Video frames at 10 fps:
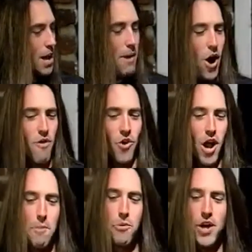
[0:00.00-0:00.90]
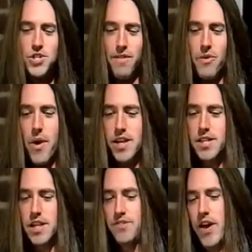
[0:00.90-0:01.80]
My overall impression of the
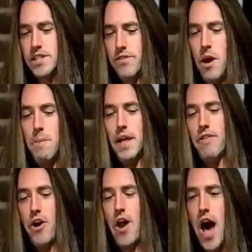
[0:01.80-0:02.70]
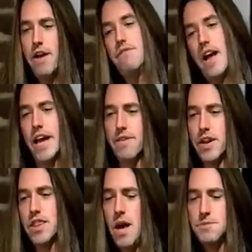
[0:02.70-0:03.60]
Renaissance Festival, believe it or not, I give it
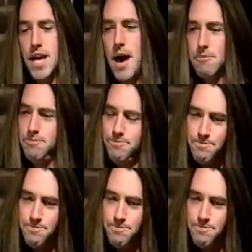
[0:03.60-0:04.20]
a thumbs up.